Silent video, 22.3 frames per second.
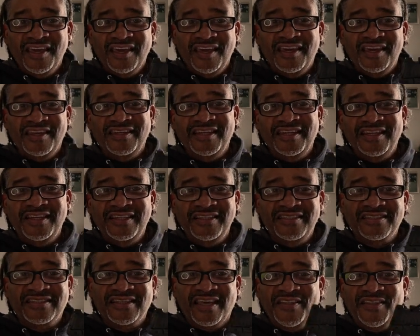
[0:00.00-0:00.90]
it
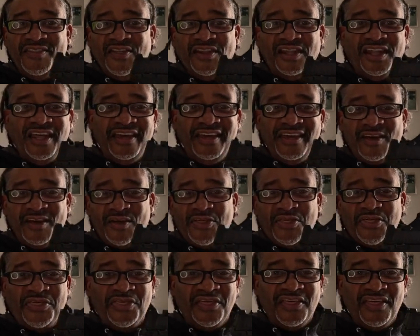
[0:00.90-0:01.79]
needs the
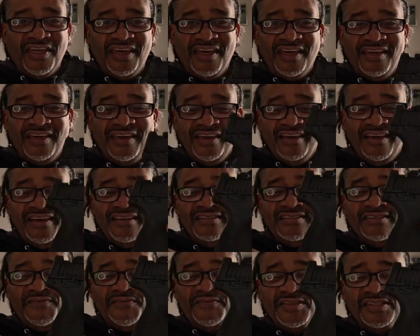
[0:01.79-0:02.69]
length to